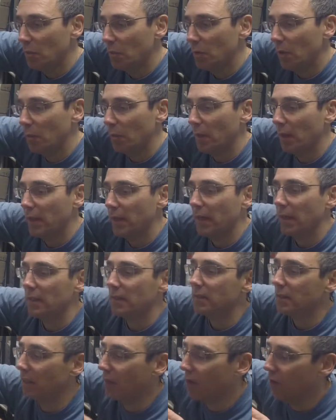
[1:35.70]
pop that
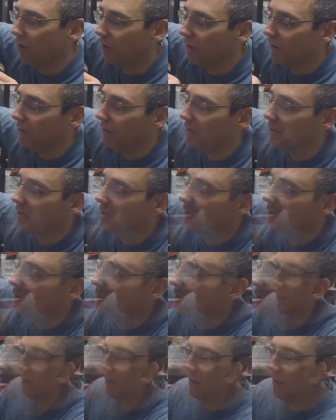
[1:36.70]
gasket on.
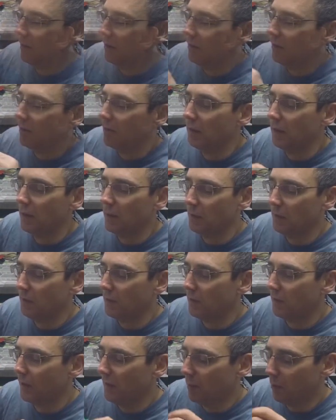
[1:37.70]
So it
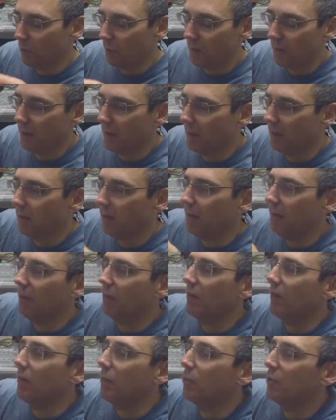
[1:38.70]
was that way down
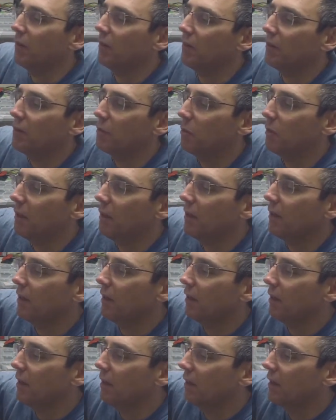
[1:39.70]
on the previous one,
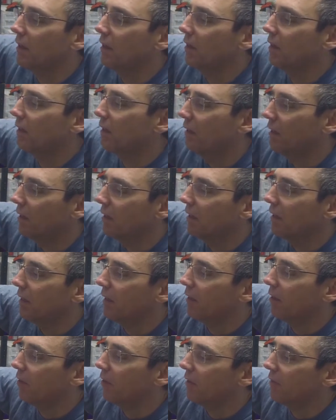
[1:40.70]
and
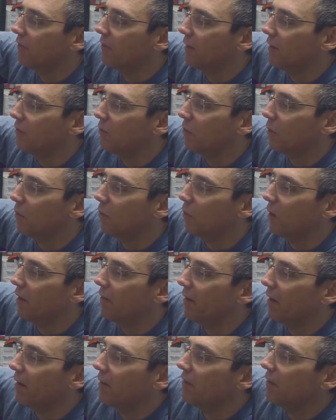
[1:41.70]
it only fits one way
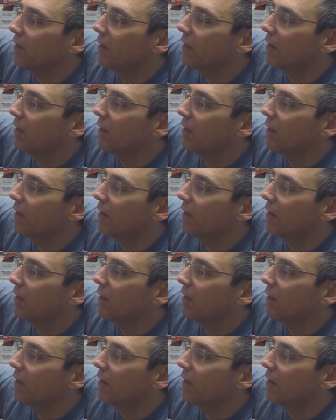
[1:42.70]
round.